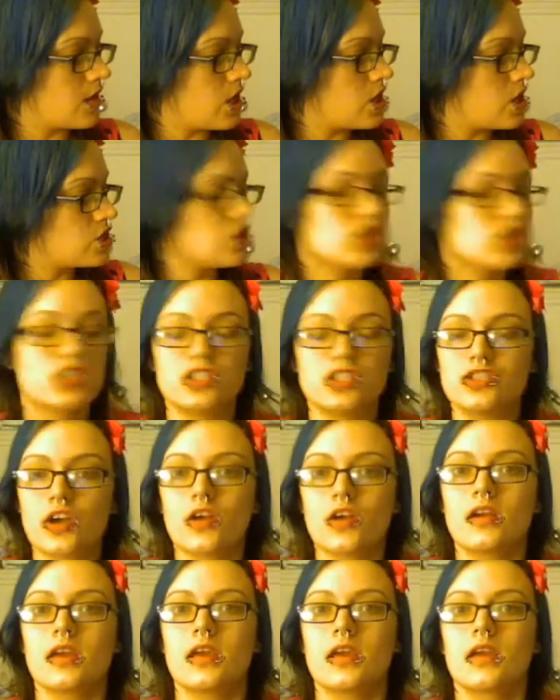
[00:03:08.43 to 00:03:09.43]
It's just
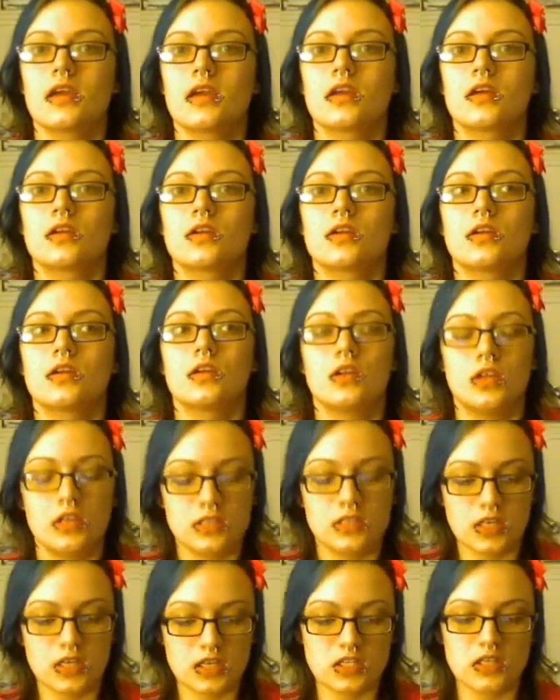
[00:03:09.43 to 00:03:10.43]
dirty. You
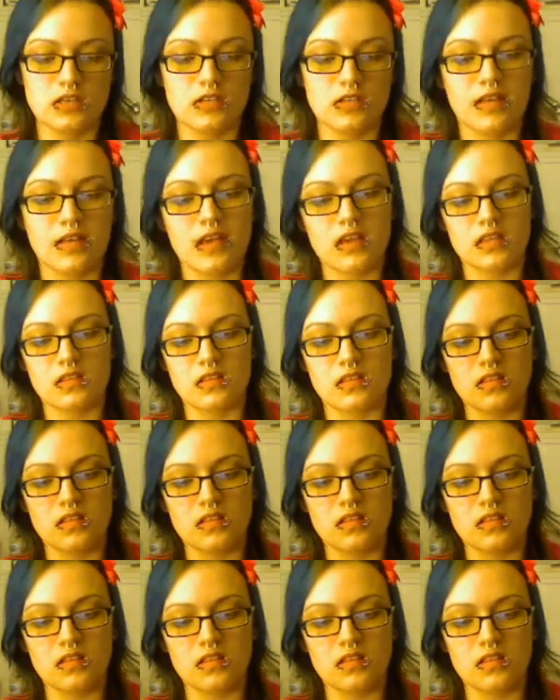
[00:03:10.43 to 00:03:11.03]
touch it and you're like,